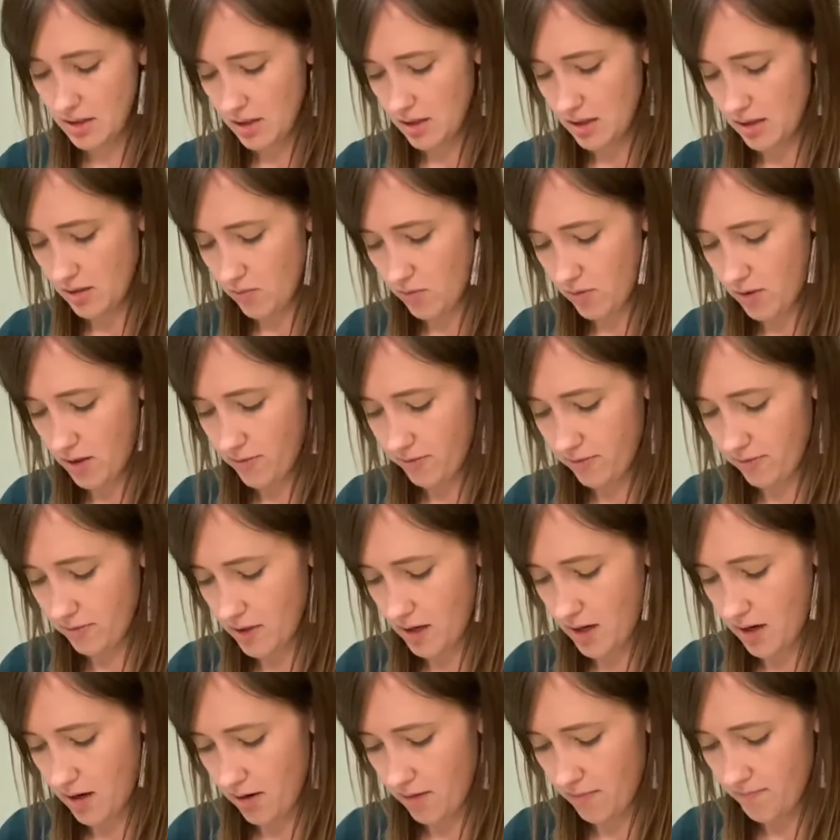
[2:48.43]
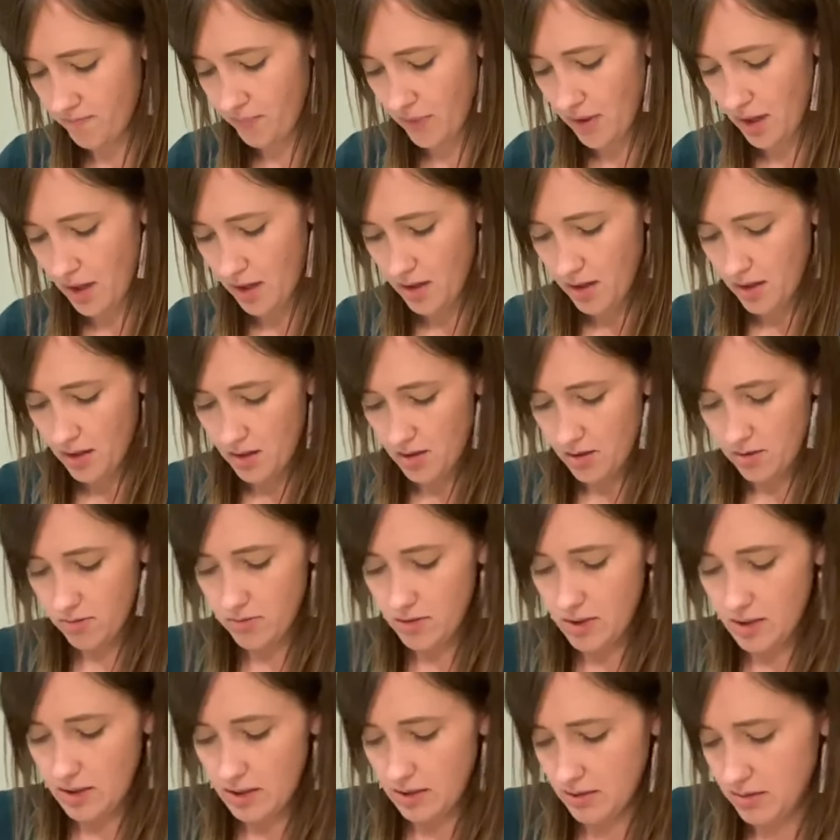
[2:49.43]
a waffle iron. All
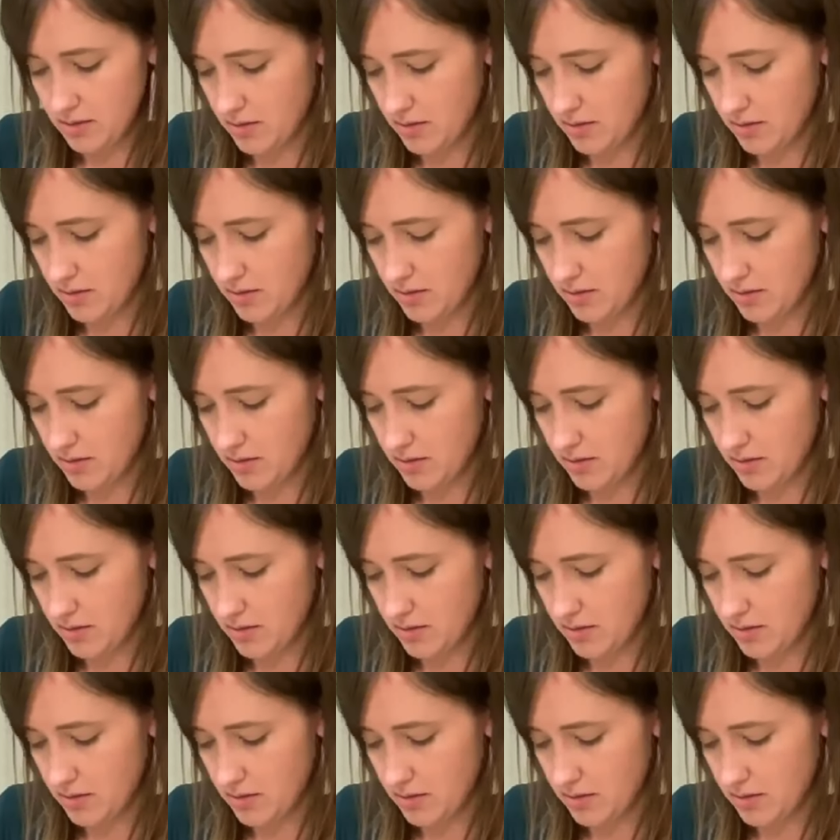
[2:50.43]
right,